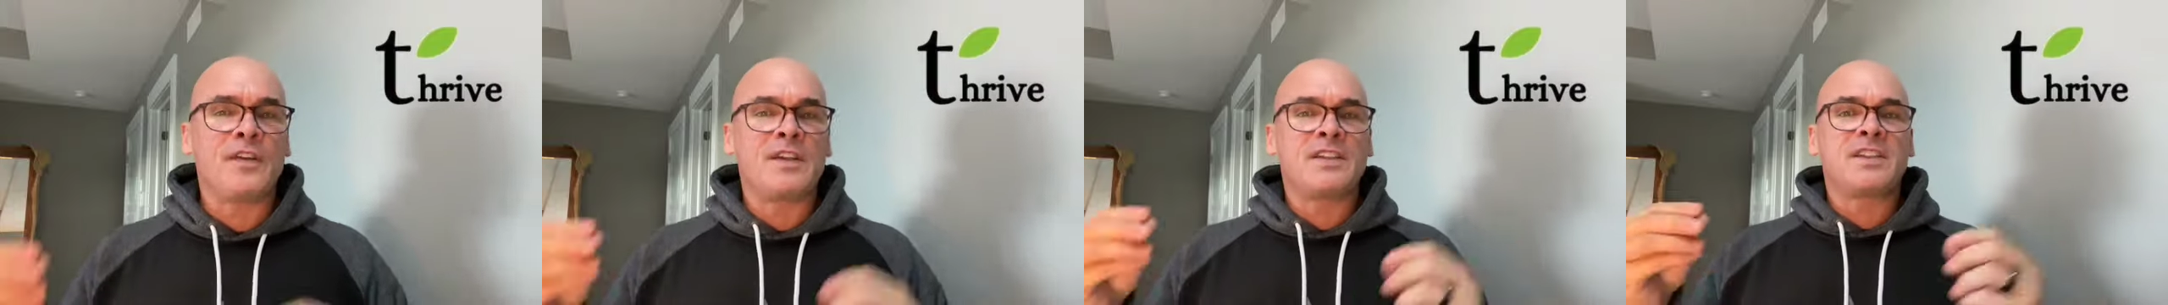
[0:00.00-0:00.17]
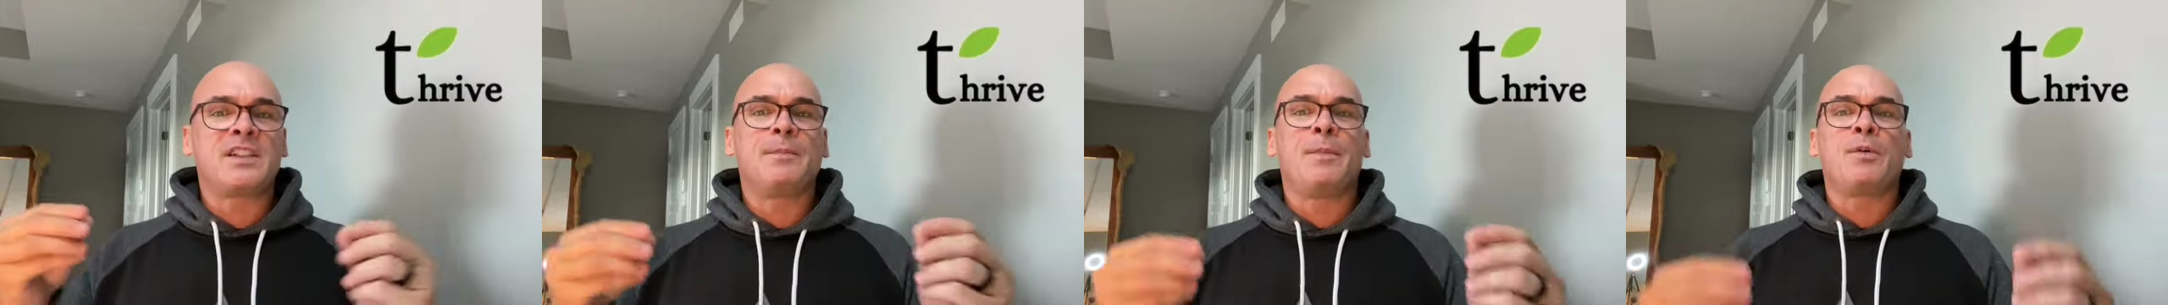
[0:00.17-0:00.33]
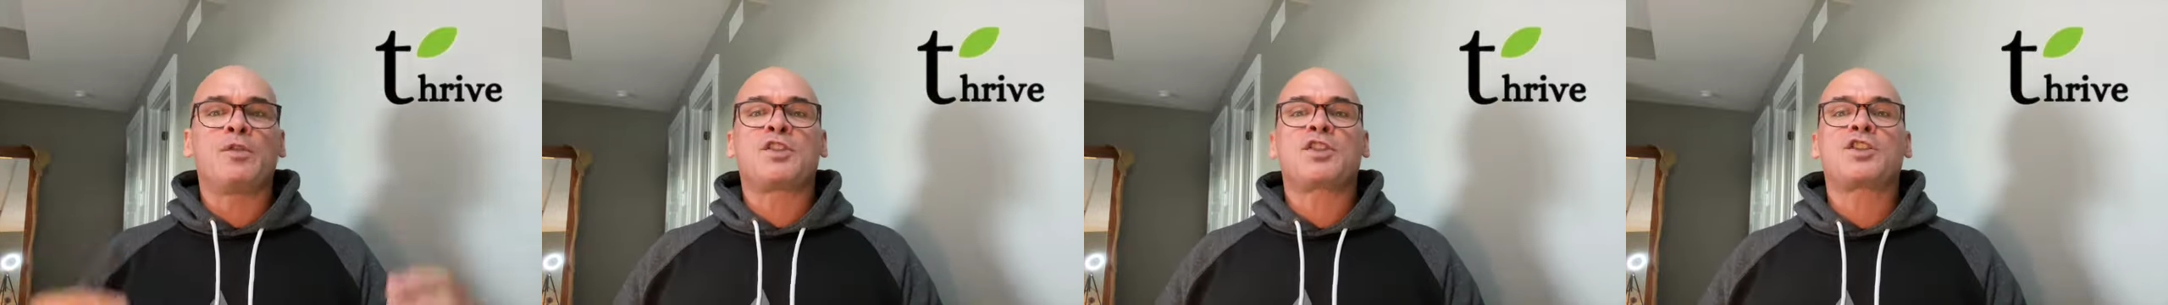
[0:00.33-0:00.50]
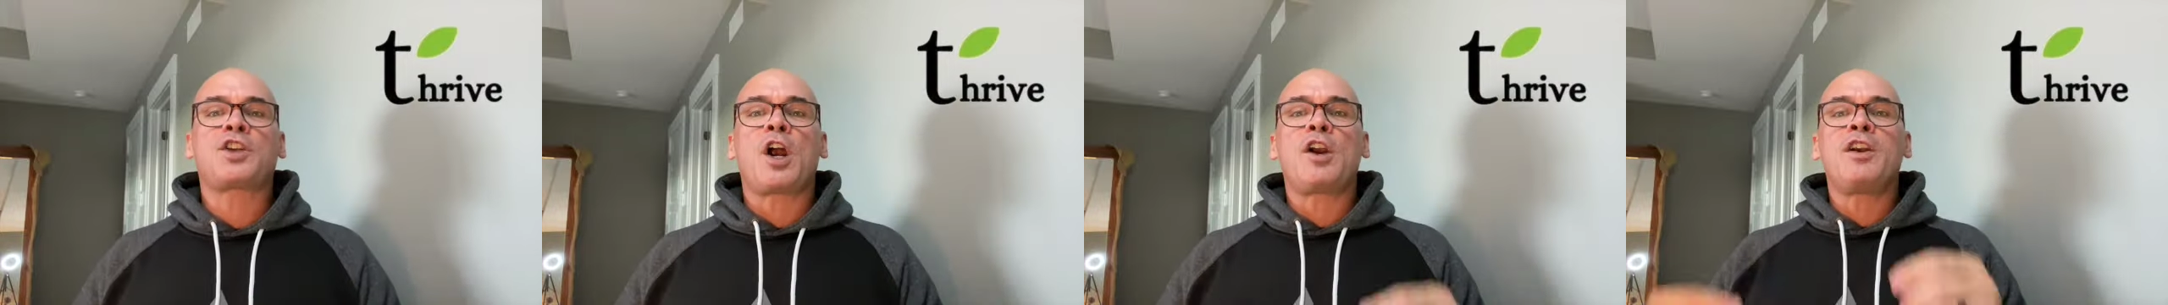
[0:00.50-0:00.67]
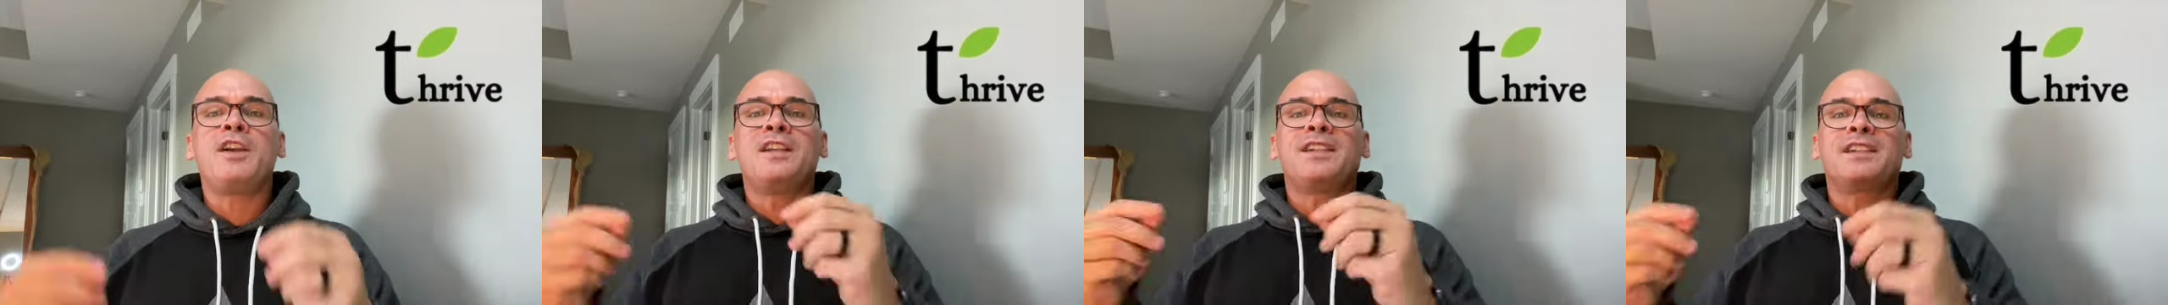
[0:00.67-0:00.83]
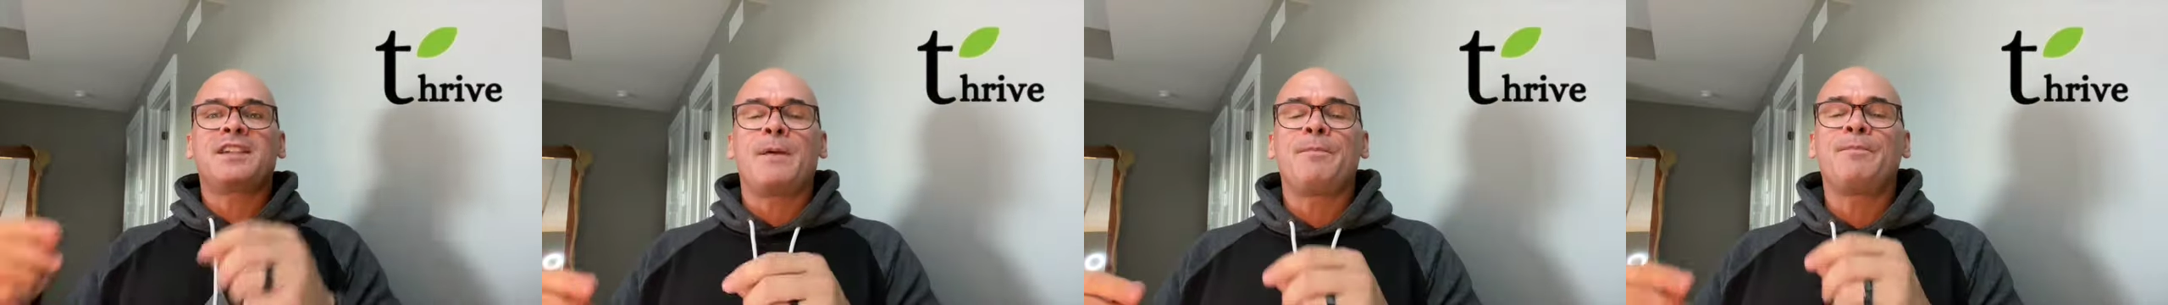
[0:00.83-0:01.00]
This is about
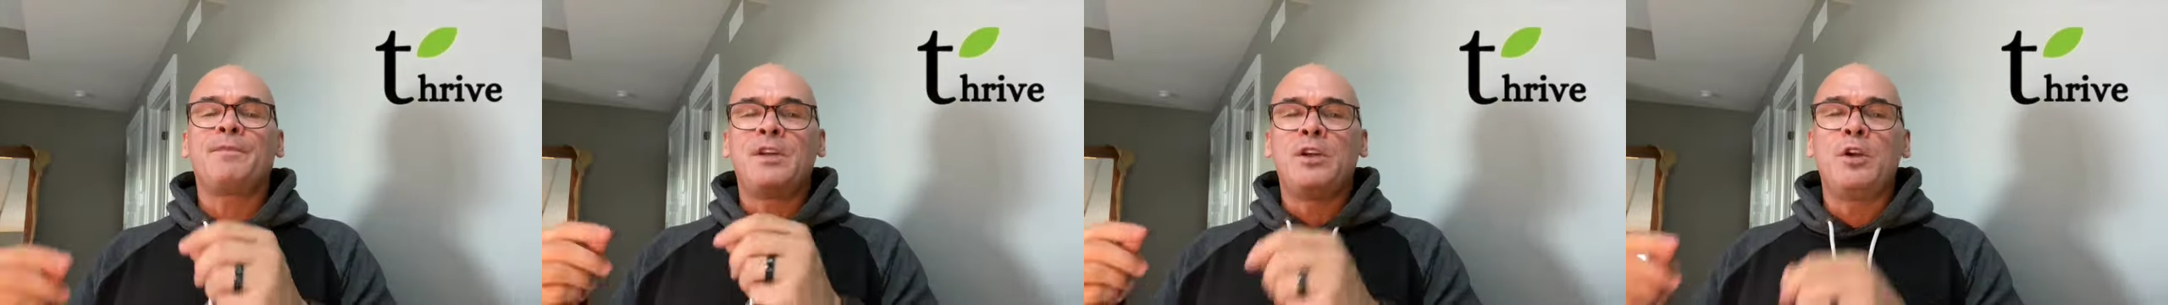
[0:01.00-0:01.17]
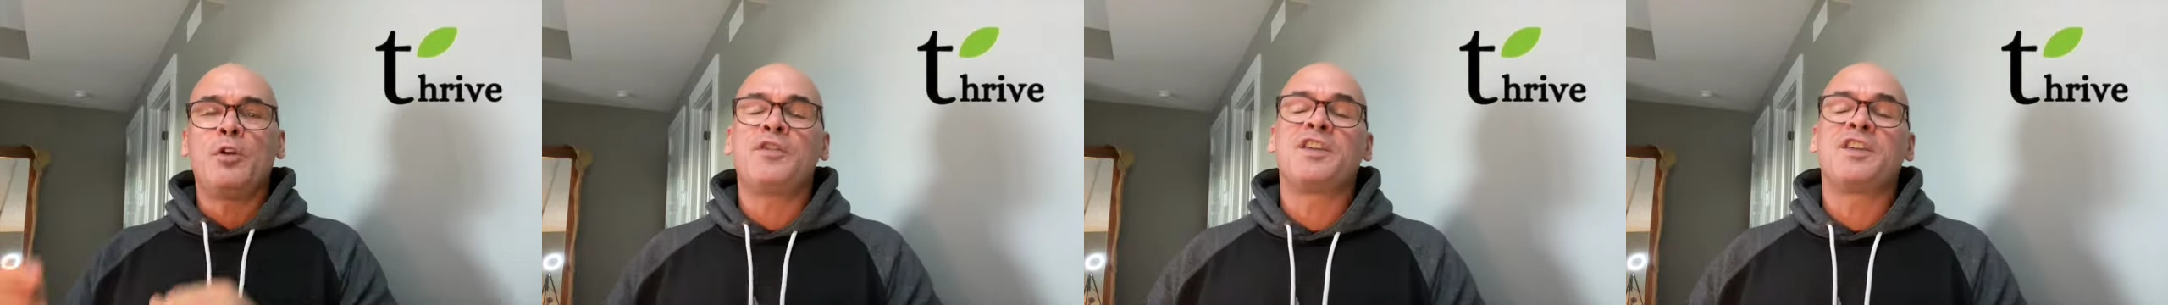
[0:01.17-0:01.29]
starting something new.